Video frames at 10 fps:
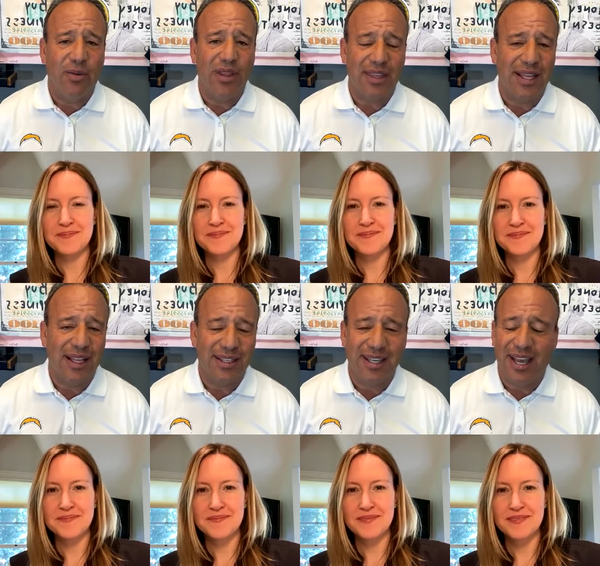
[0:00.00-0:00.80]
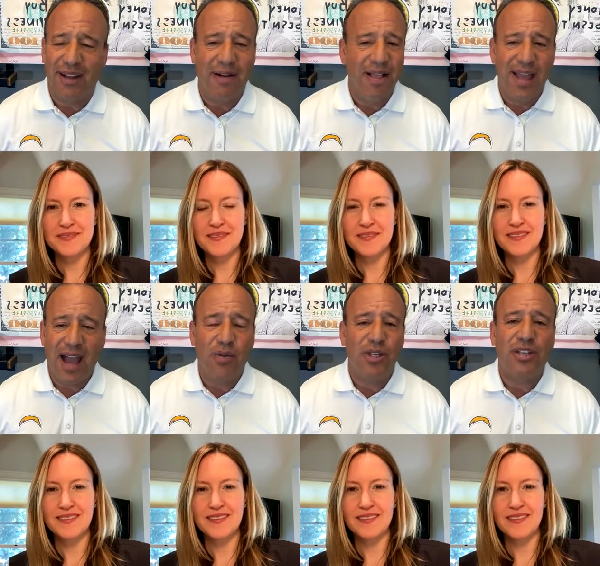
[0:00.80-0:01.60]
Speaker 1: thing they say, I
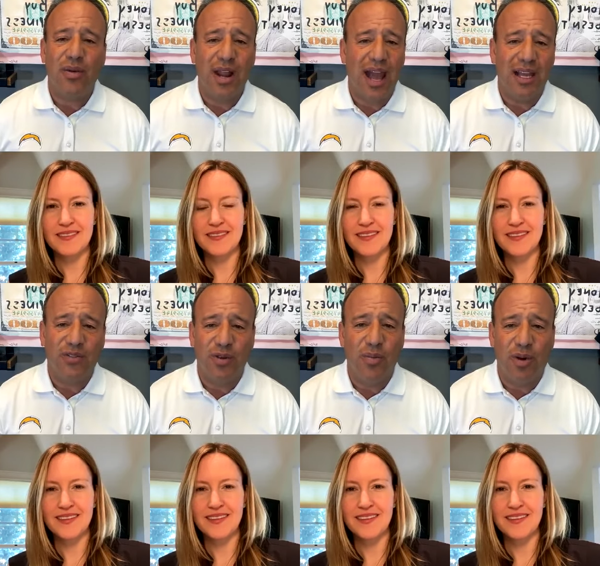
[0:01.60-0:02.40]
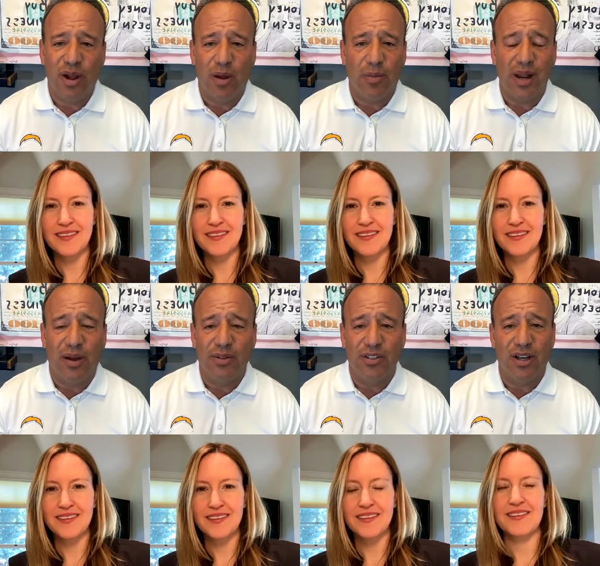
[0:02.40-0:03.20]
wish I would have asked for more help when I
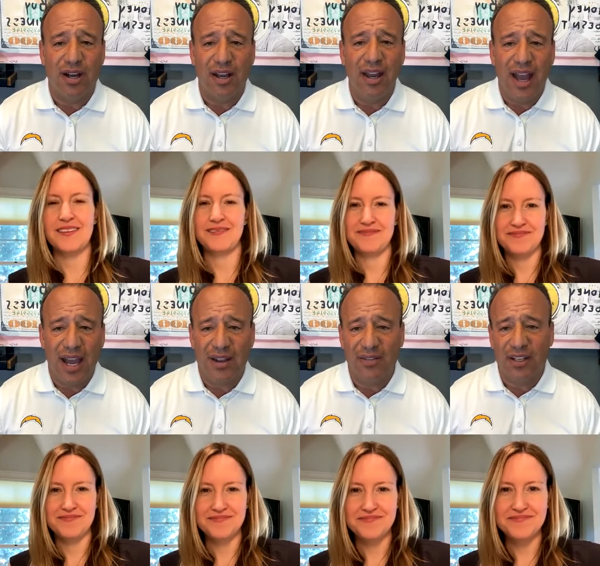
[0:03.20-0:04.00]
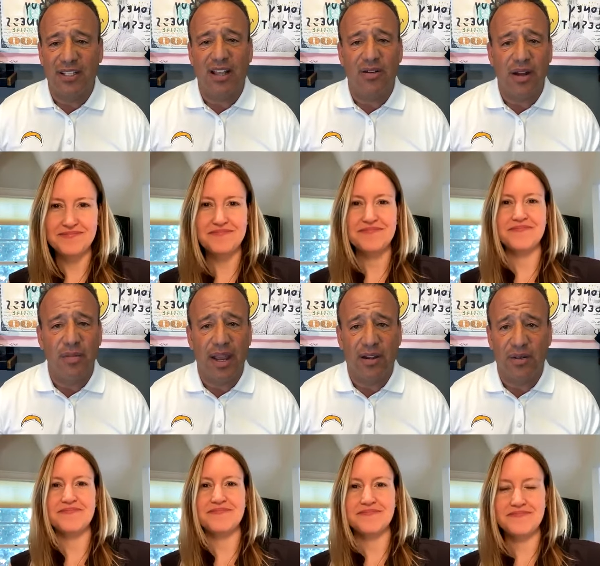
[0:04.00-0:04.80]
was young. I could have accelerated my
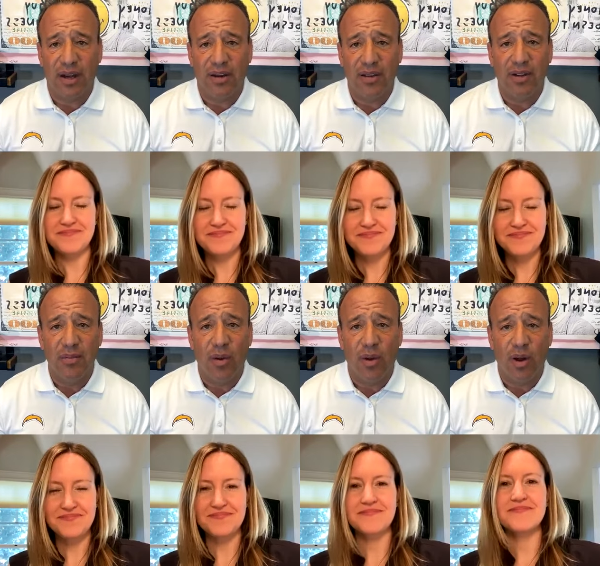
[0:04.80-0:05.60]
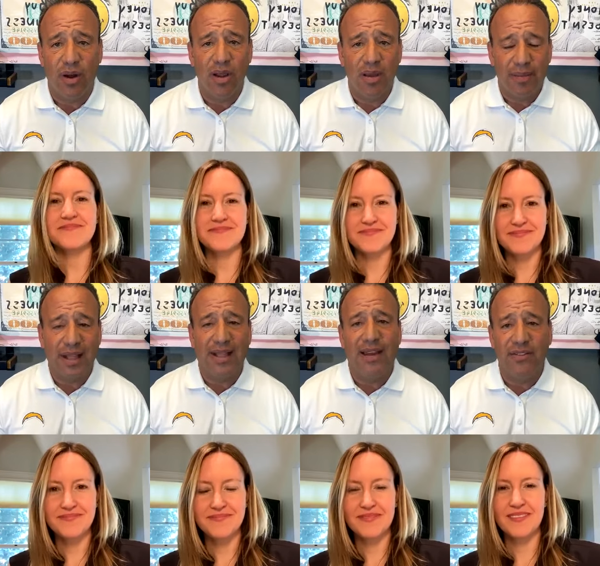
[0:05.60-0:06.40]
career even more by
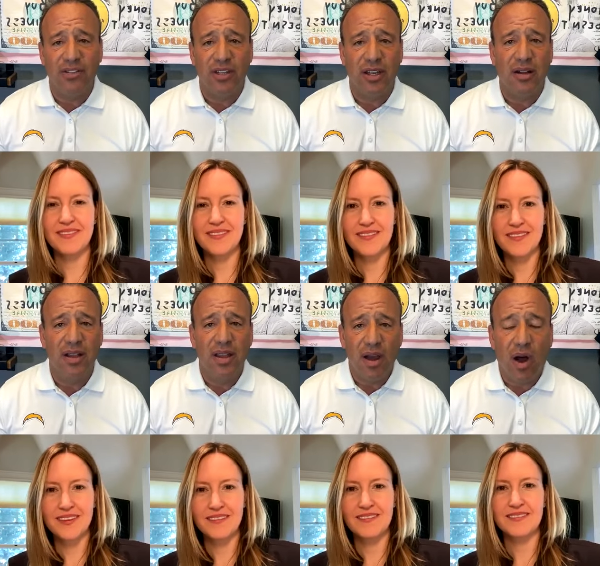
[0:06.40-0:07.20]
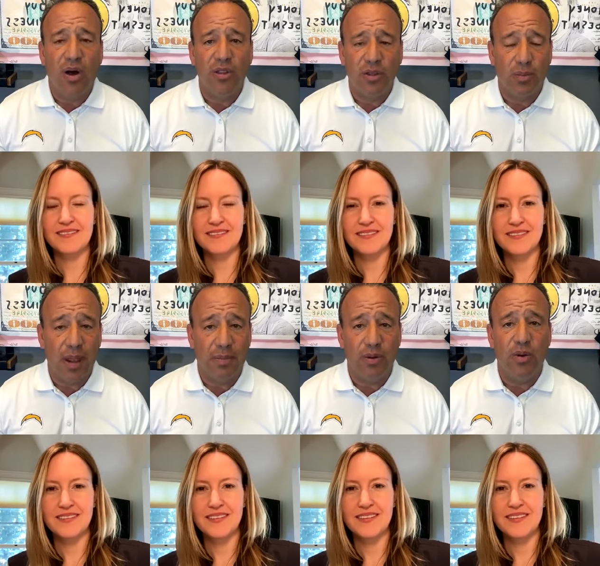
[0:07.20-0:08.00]
leveraging all those
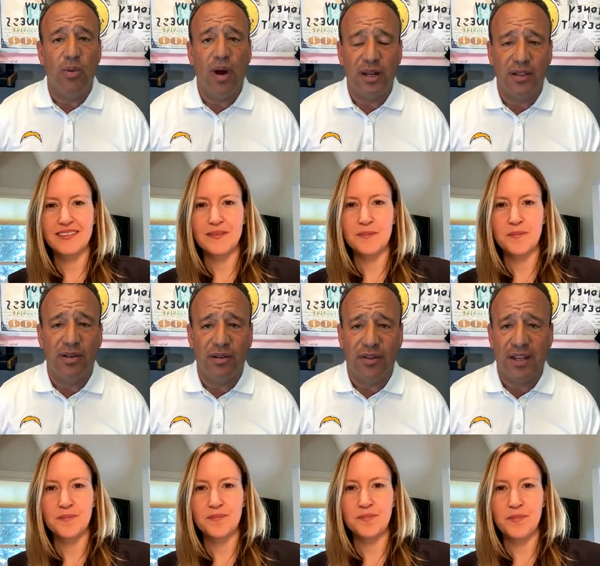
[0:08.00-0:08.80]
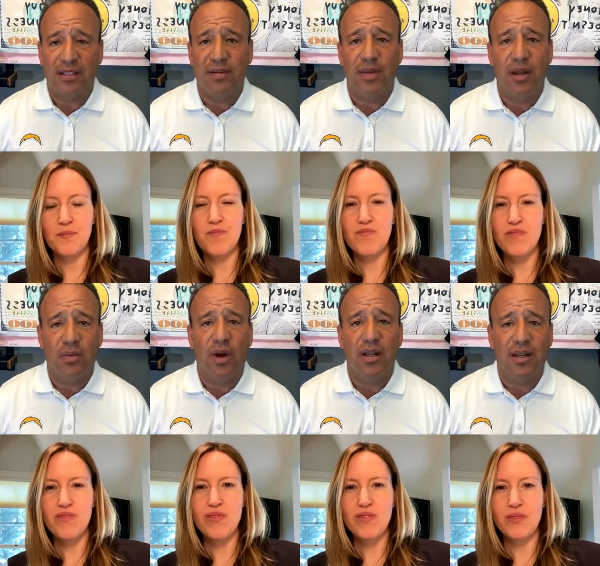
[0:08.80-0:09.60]
people who wanted to invest in me and
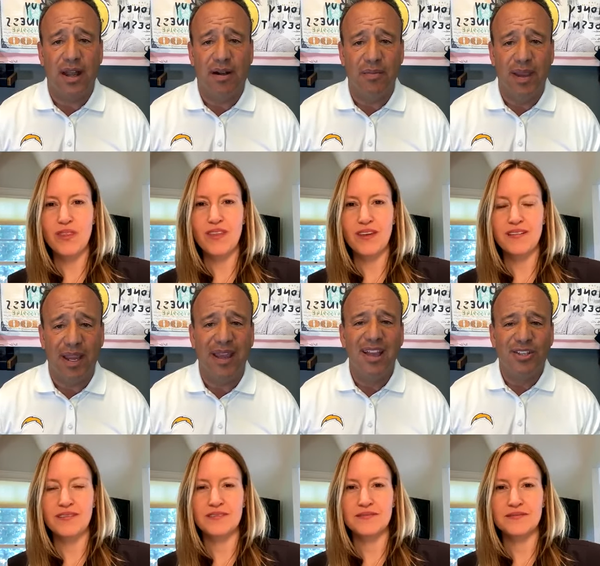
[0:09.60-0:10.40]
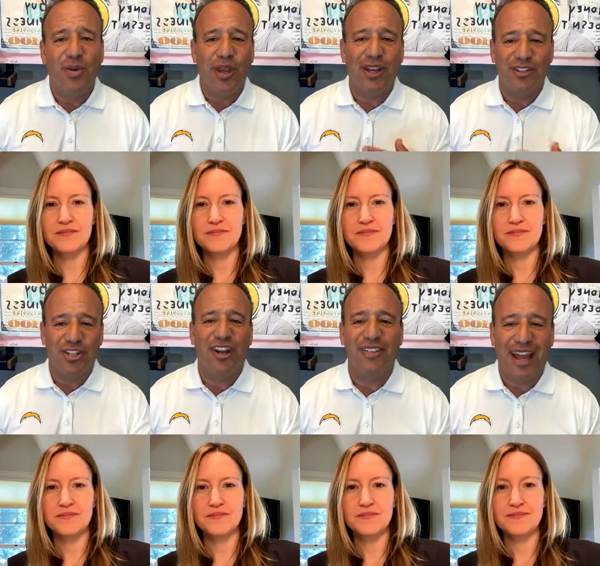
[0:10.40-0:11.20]
wanted to help me so we can
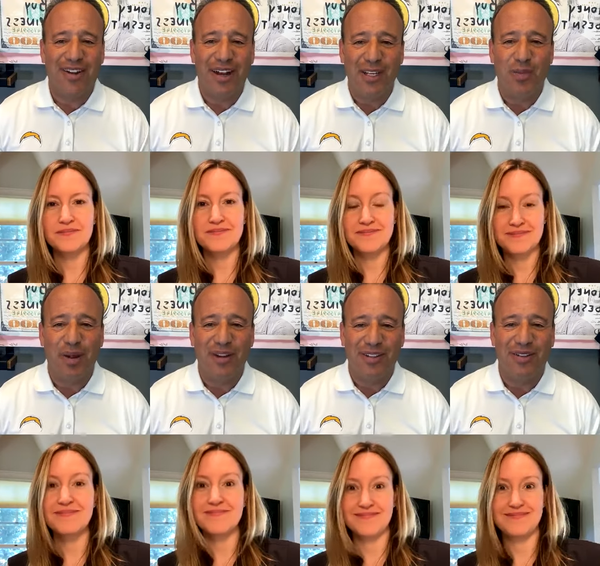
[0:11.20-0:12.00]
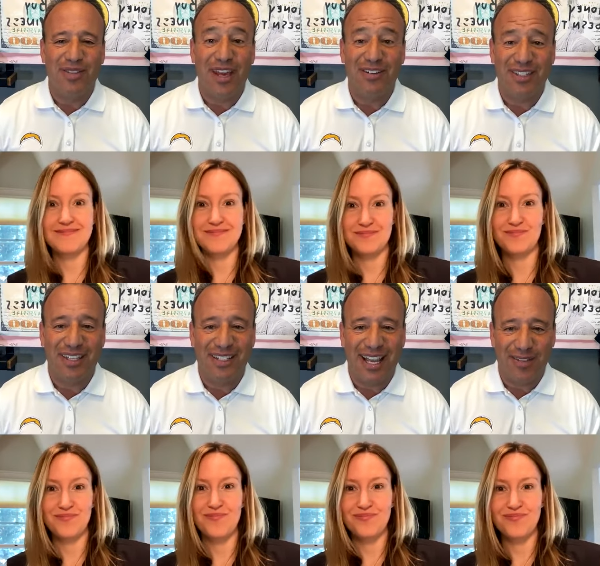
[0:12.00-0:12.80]
share that great experience of their
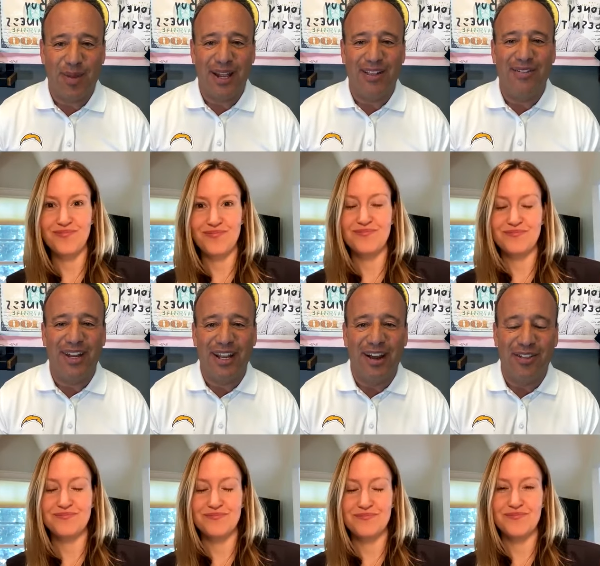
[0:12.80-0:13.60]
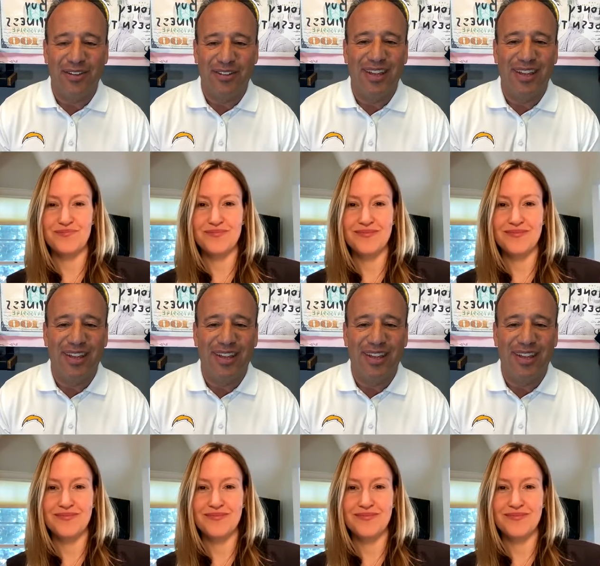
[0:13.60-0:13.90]
success by elevating others.